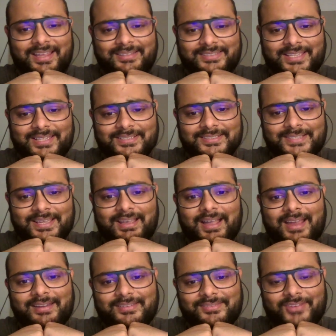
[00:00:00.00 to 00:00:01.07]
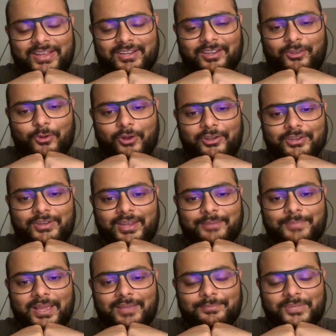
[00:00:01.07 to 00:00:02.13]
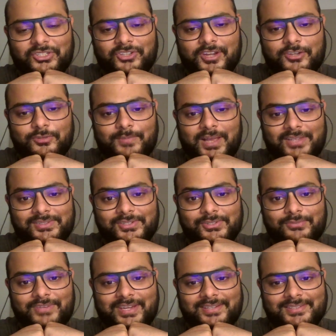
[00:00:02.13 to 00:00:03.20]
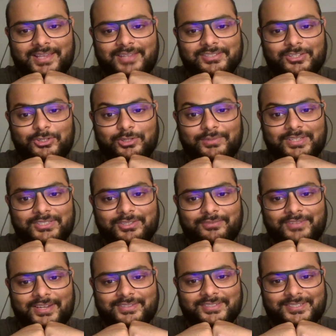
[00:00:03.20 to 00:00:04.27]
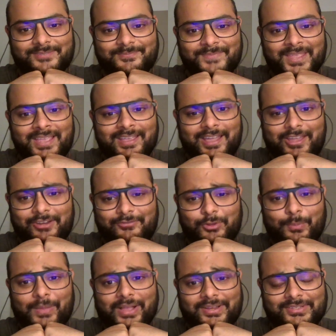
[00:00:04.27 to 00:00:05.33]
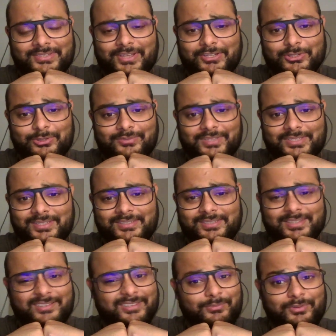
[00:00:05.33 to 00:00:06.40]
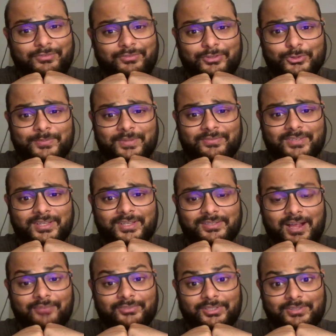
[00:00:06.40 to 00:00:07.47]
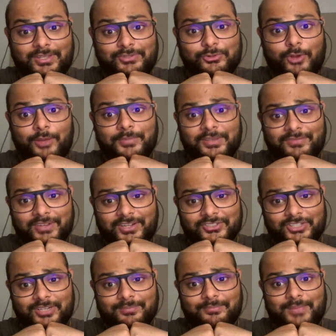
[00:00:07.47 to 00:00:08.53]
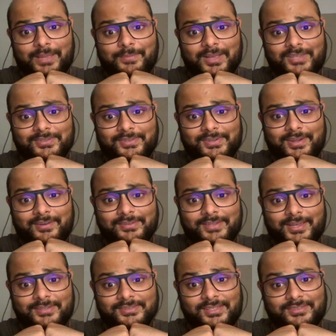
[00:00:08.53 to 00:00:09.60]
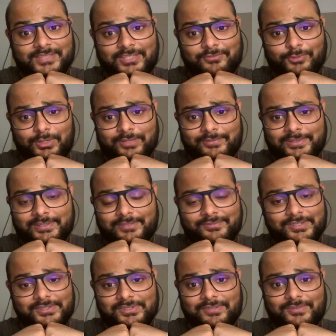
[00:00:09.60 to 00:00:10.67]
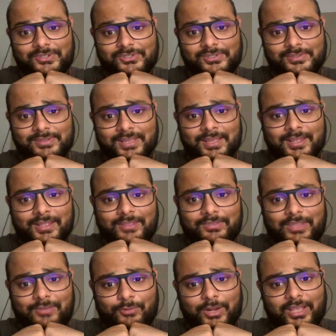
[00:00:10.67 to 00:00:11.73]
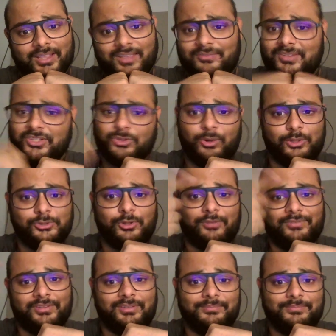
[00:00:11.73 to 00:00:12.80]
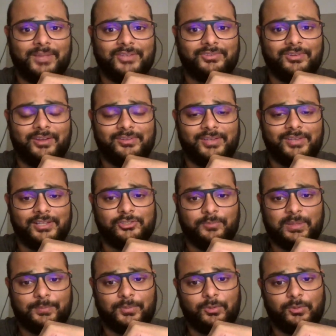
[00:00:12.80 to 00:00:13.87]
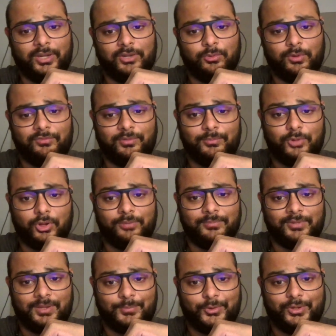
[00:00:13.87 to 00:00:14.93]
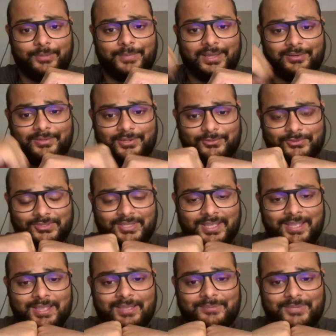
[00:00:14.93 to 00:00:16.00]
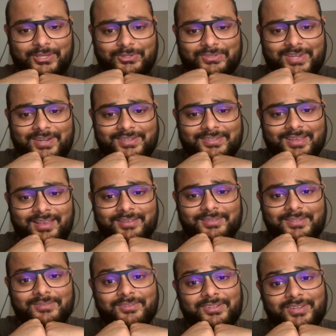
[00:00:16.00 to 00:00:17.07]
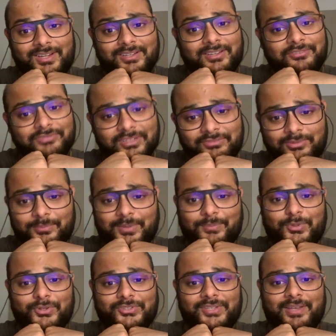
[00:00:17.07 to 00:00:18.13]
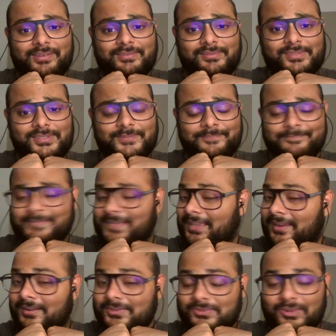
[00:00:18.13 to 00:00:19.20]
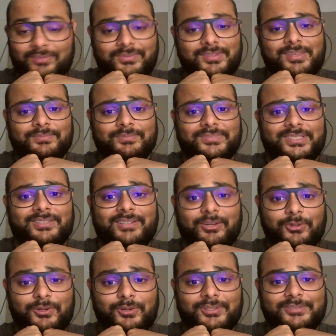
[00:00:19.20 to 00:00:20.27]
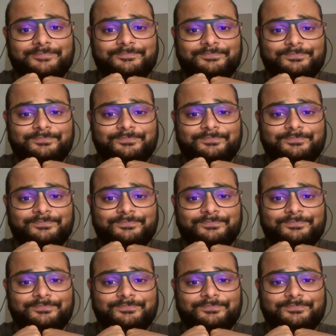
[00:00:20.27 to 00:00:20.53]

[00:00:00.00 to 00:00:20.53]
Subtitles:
And then I just finally got it at my admission into Masters of Data Science in University of London. And a few Pakistani universities that refused me first, after they saw me finishing my Master's in Data Science successfully with the first division, they were like, hey, we should also offer the Master's in Data Science to people who can do it from non-computing backgrounds. Because data science is a field different from computer science. It is not the same field at all.